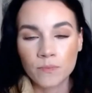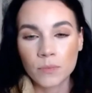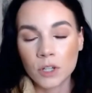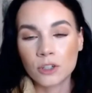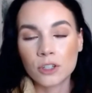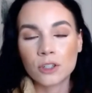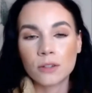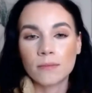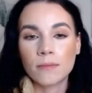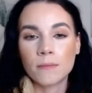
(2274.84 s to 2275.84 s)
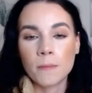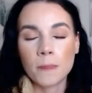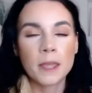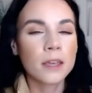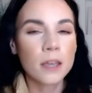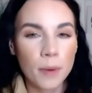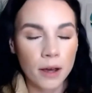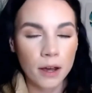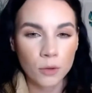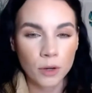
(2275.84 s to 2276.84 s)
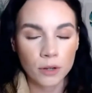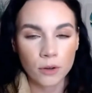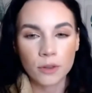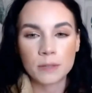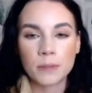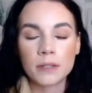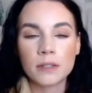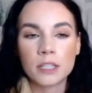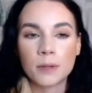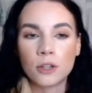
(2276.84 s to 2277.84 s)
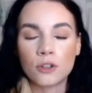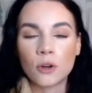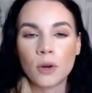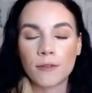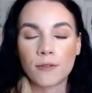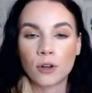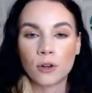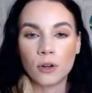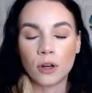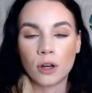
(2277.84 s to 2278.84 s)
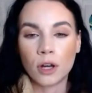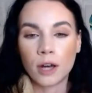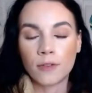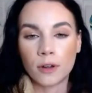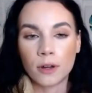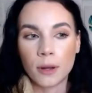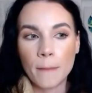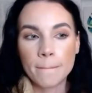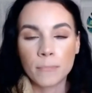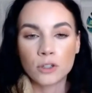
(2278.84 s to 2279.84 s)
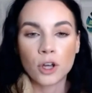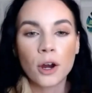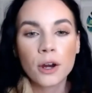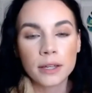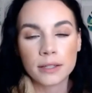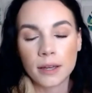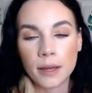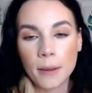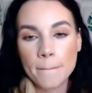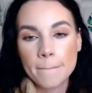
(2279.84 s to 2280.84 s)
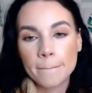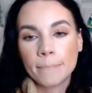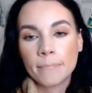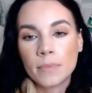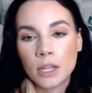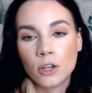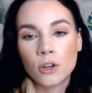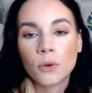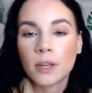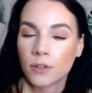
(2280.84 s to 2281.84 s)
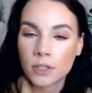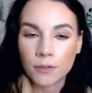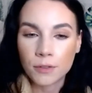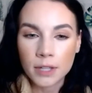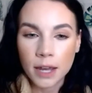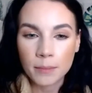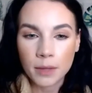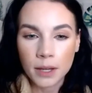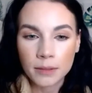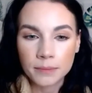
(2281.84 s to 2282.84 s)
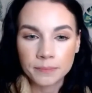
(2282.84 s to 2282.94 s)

You're just thinking about how you want to grow this business, but you don't have a target to hit. You don't give yourself a timeline.